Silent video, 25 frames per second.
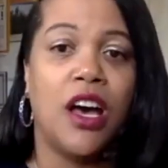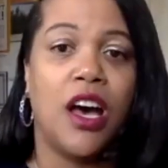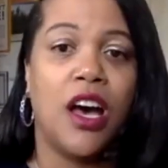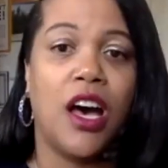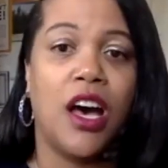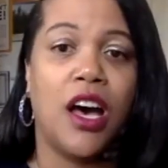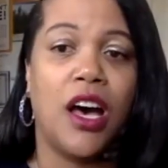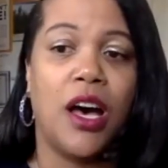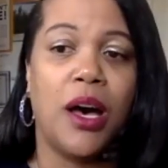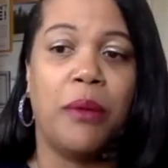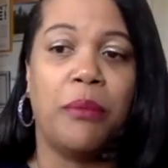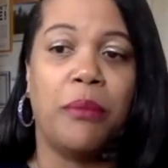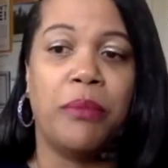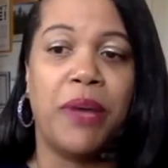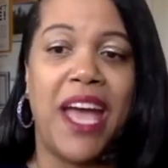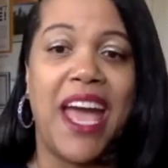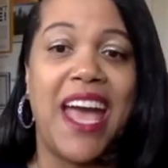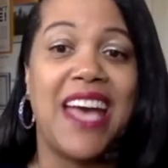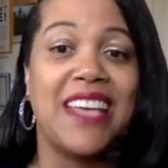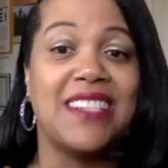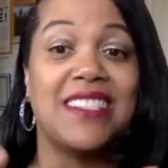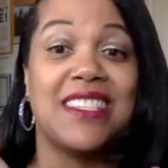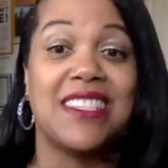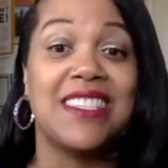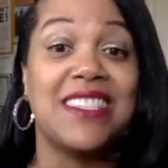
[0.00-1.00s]
um,
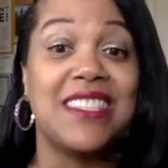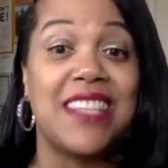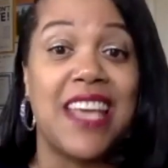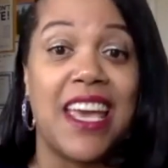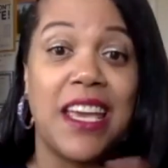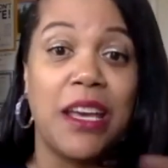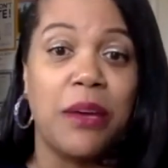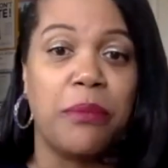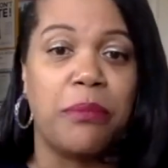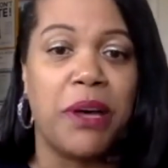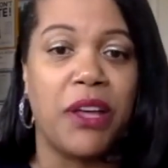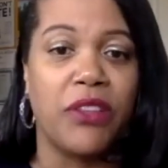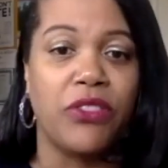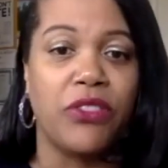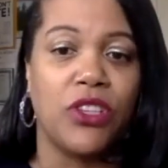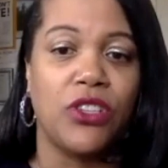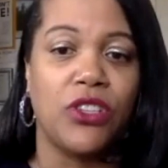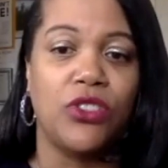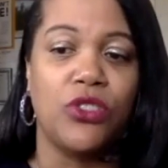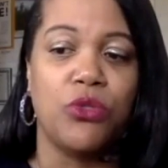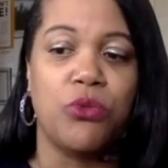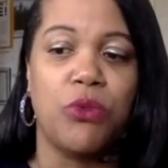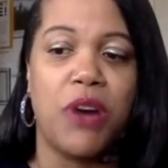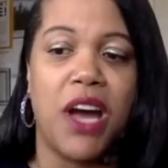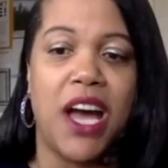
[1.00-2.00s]
has to say about the
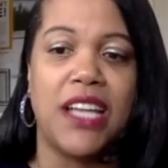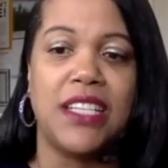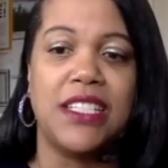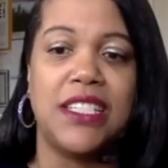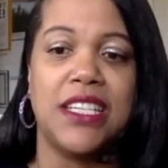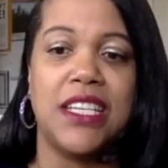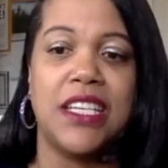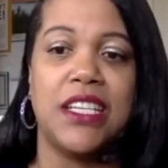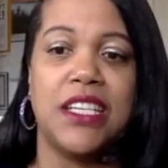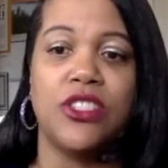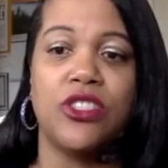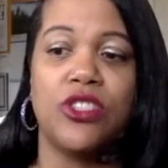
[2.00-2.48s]
new idea.